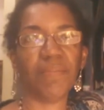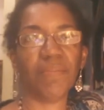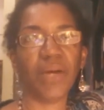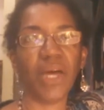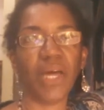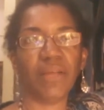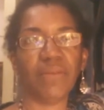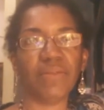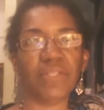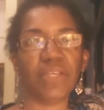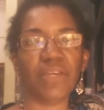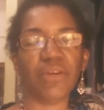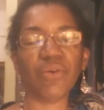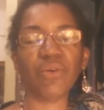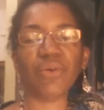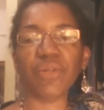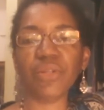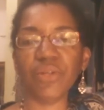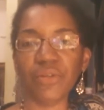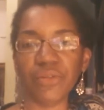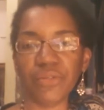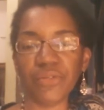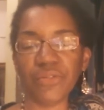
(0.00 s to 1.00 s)
I'd say
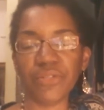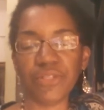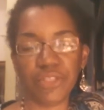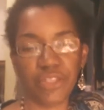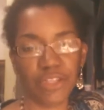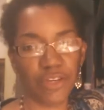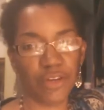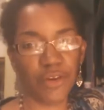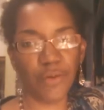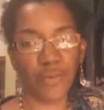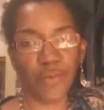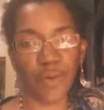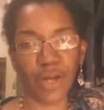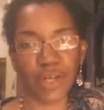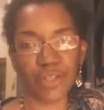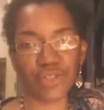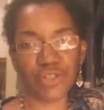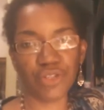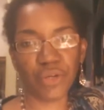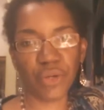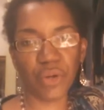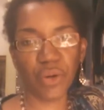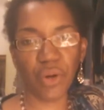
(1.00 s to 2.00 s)
earlier this year,
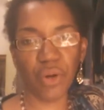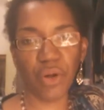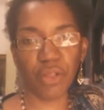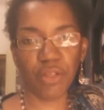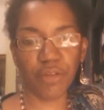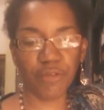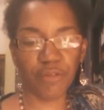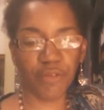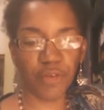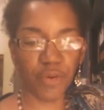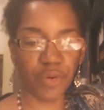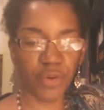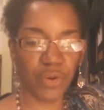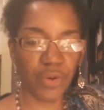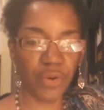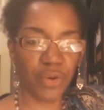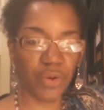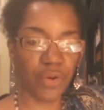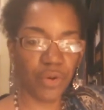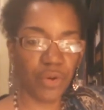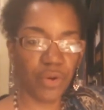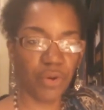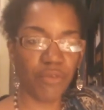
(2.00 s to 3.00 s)
watching all of
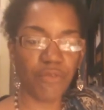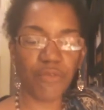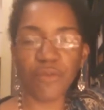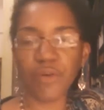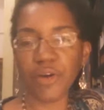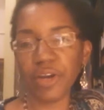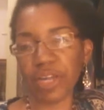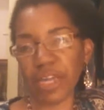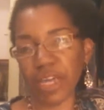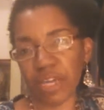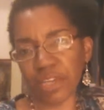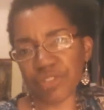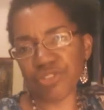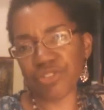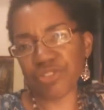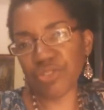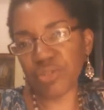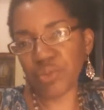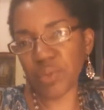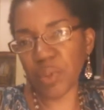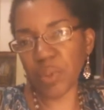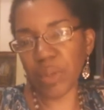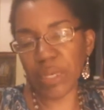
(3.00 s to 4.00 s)
her forecasts. She'd
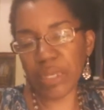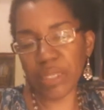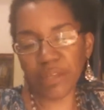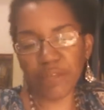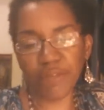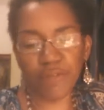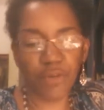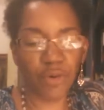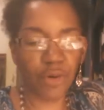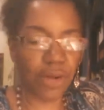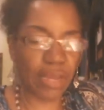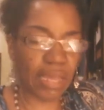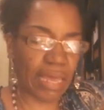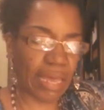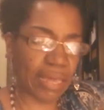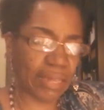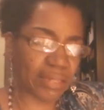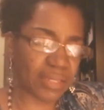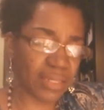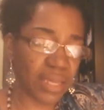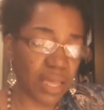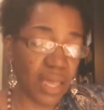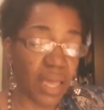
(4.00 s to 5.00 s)
do a weekly
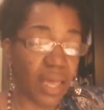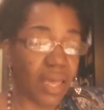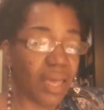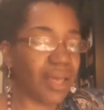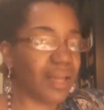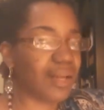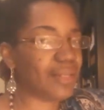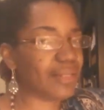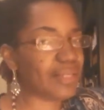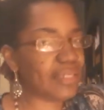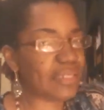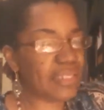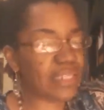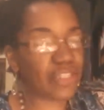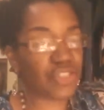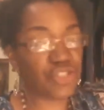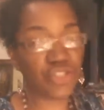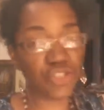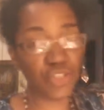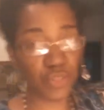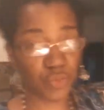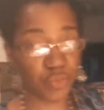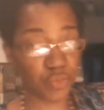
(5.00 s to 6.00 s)
forecast. As I said,
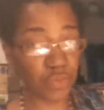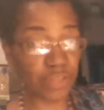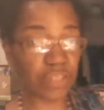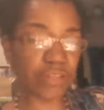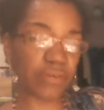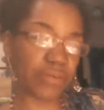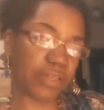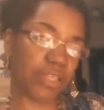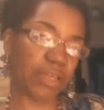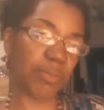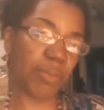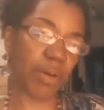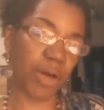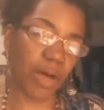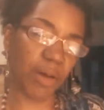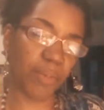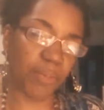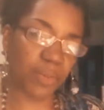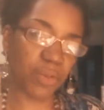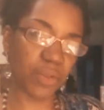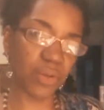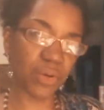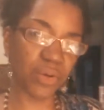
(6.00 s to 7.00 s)
she's really, really
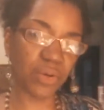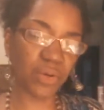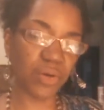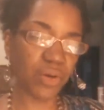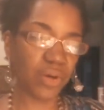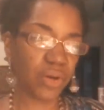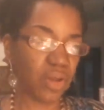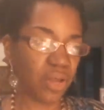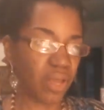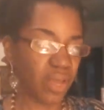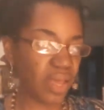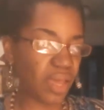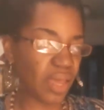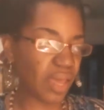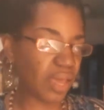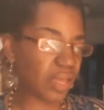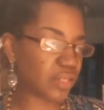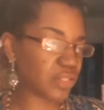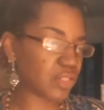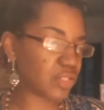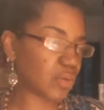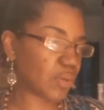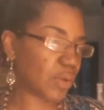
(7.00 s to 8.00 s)
popular,
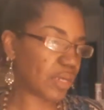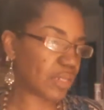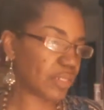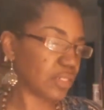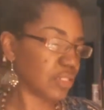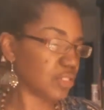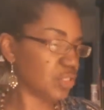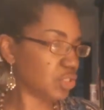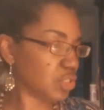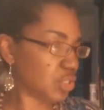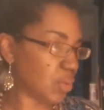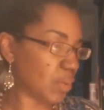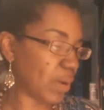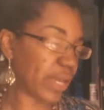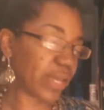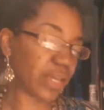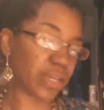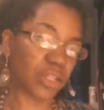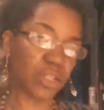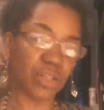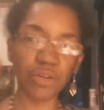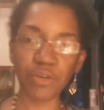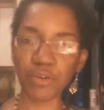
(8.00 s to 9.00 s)
and so I said, you know, I
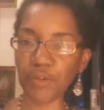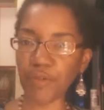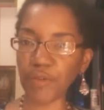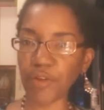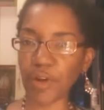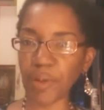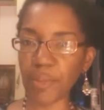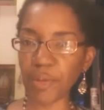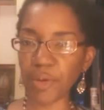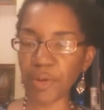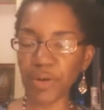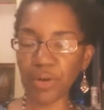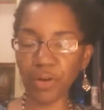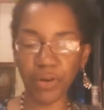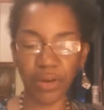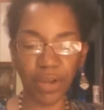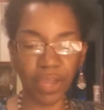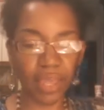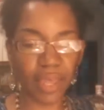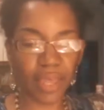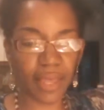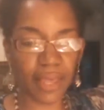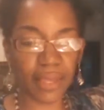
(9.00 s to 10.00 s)
can learn from her,
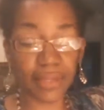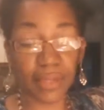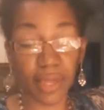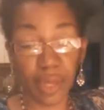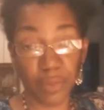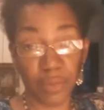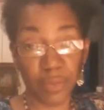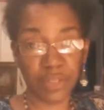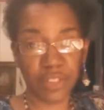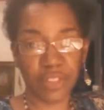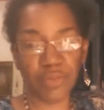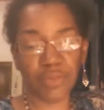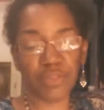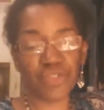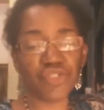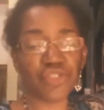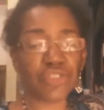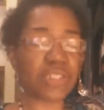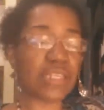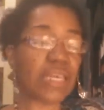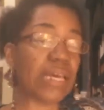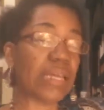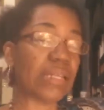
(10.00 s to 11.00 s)
and I will see what she
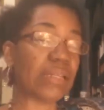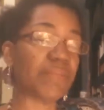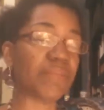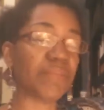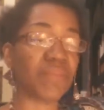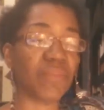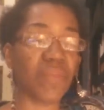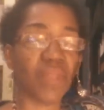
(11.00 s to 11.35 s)
said.